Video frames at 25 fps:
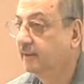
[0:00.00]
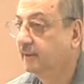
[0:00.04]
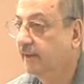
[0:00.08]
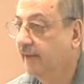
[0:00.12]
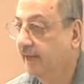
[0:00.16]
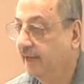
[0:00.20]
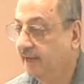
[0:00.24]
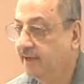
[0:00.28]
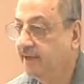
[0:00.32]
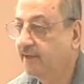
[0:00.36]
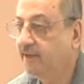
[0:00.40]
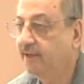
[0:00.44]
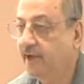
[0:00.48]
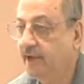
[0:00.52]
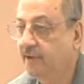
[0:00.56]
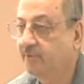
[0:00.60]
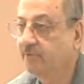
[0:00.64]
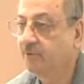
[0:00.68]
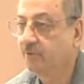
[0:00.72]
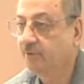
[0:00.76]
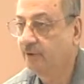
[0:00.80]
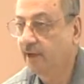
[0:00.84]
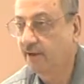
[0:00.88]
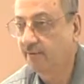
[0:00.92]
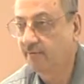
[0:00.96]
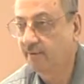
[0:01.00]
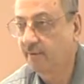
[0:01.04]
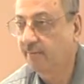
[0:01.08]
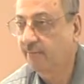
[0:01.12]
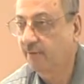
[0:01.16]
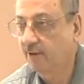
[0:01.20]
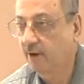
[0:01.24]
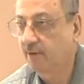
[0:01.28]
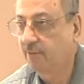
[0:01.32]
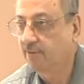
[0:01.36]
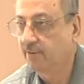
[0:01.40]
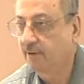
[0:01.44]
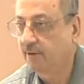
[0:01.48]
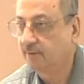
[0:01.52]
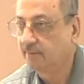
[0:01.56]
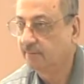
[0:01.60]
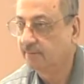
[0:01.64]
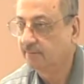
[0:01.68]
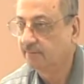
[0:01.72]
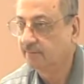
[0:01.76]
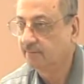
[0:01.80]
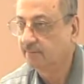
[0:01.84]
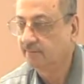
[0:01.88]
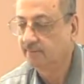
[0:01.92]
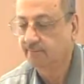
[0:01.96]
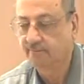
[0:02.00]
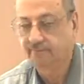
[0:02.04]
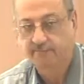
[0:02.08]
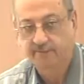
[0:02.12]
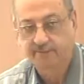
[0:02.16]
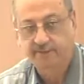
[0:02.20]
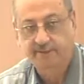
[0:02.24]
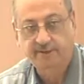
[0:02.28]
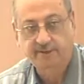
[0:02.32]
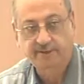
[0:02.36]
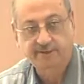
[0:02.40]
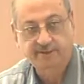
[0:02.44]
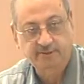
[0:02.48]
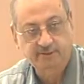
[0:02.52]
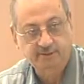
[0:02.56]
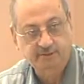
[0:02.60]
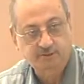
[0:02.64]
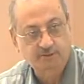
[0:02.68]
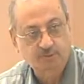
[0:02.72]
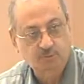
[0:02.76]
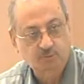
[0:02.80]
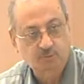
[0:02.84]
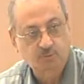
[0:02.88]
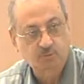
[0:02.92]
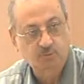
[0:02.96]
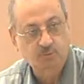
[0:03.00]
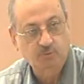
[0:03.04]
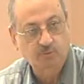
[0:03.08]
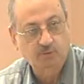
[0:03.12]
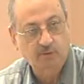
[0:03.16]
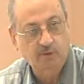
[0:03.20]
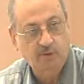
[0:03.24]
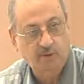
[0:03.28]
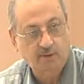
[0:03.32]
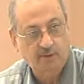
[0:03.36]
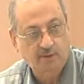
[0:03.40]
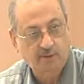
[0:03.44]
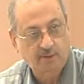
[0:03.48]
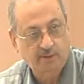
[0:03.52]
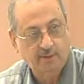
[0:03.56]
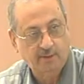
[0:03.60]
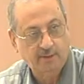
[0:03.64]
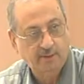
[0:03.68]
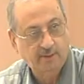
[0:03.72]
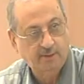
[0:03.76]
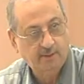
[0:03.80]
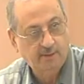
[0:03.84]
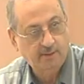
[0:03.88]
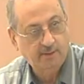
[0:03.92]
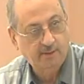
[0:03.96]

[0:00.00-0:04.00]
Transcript: Anytime you have a problem, whether it is a sukoon or a